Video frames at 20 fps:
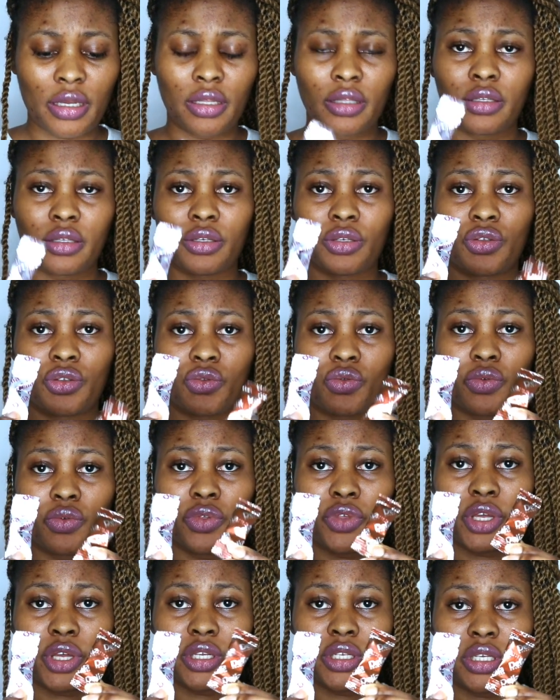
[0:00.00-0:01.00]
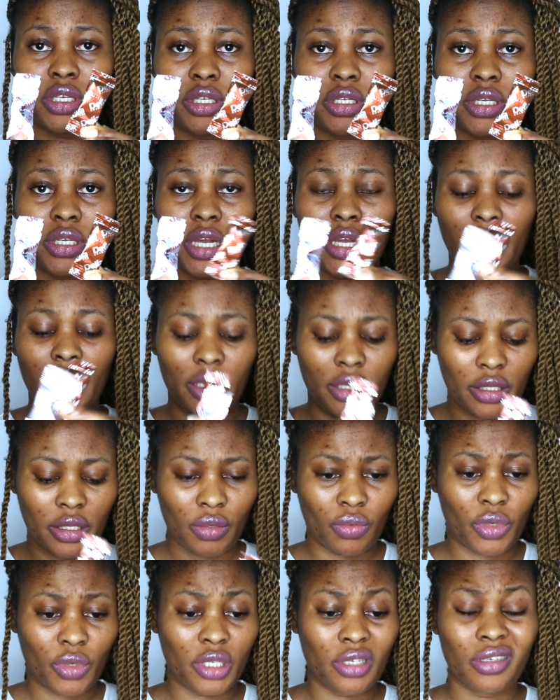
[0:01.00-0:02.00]
these two things inside it,
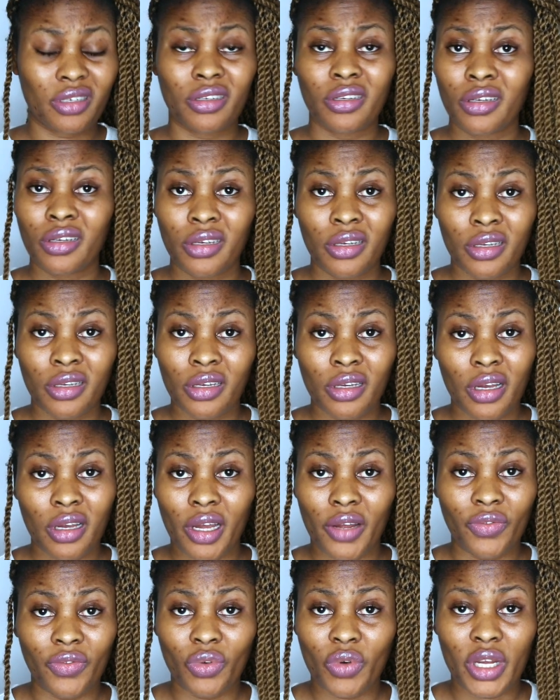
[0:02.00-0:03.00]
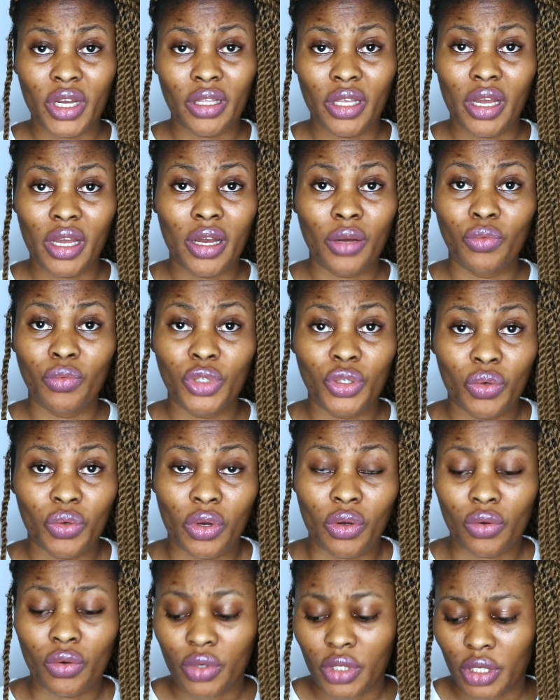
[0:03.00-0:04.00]
which I have no idea which
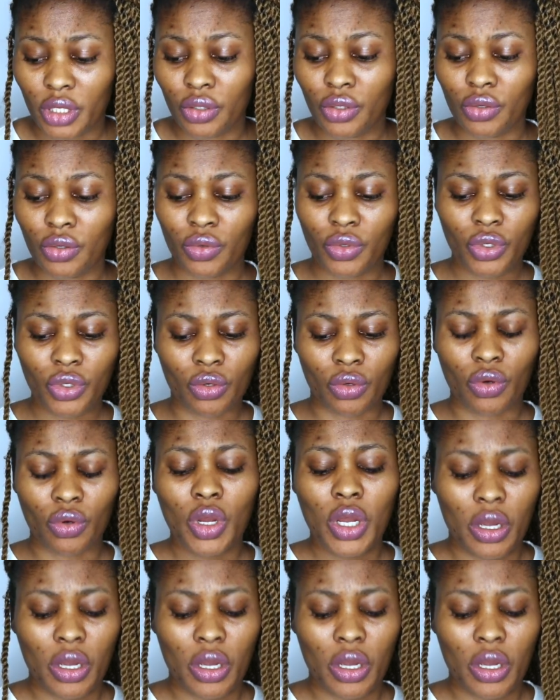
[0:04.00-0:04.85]
one goes into. So